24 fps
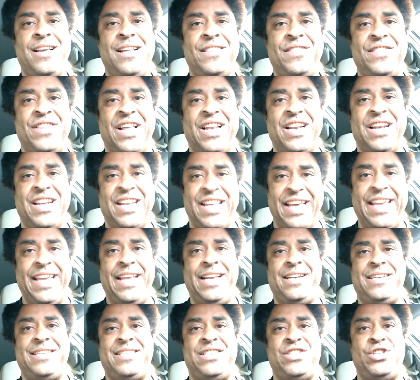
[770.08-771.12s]
the
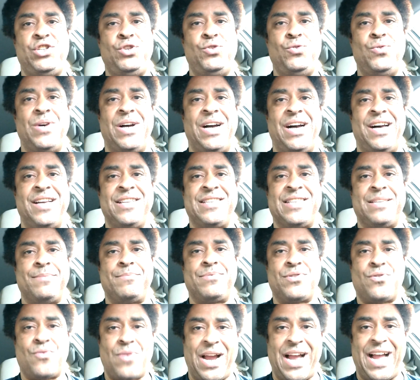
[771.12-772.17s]
link to
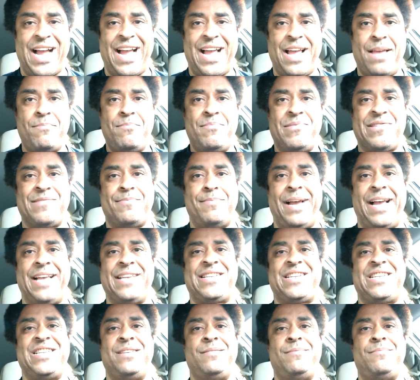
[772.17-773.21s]
subscribe.
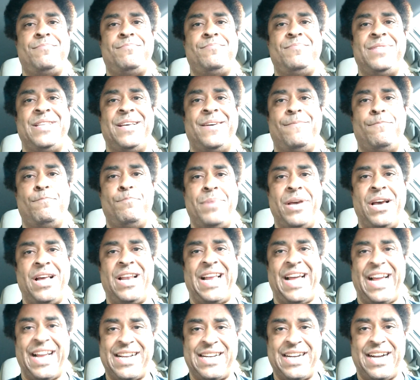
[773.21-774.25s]
Smash the bell
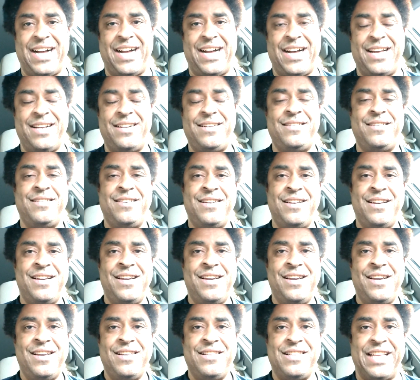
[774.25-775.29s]
icon
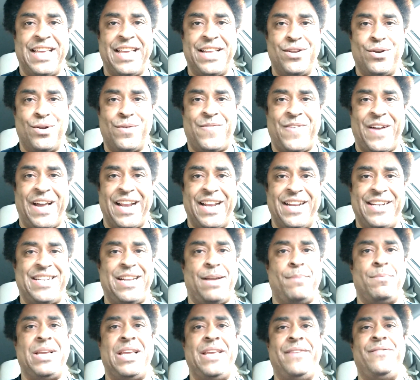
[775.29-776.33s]
to get notified
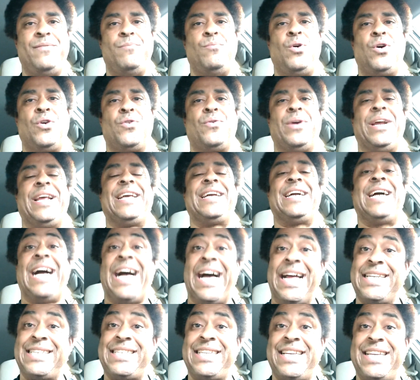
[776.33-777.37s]
anytime I give you more great
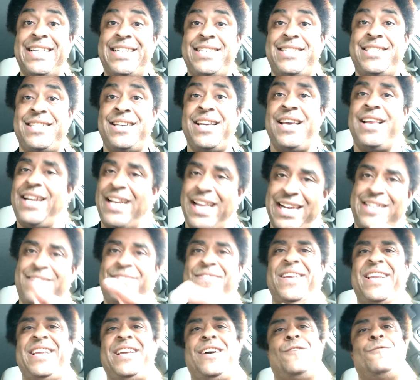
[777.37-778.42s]
content. Like the
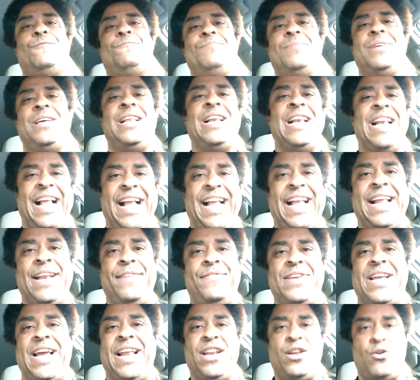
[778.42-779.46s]
video. And if
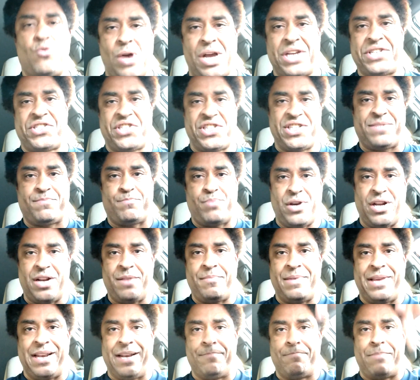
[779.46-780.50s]
you got any questions, put
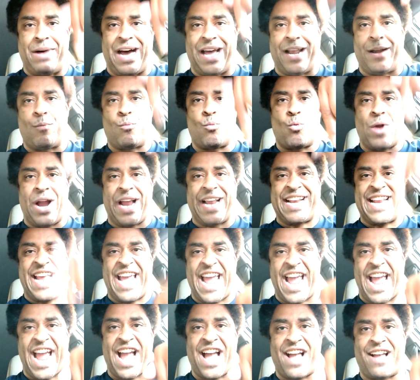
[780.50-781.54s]
them in the bottom right
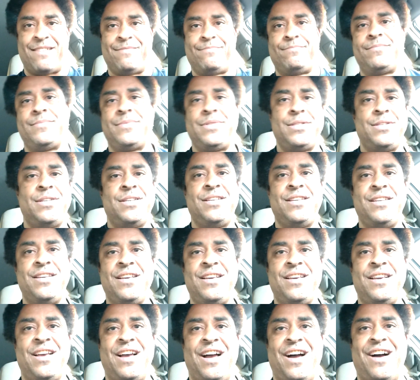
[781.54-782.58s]
here.
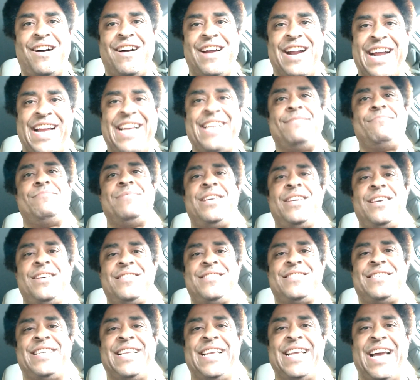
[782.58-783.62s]
All right.
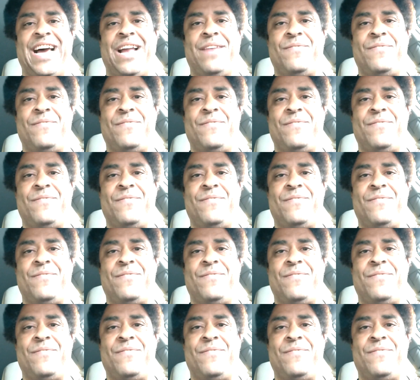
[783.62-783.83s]
It's Dion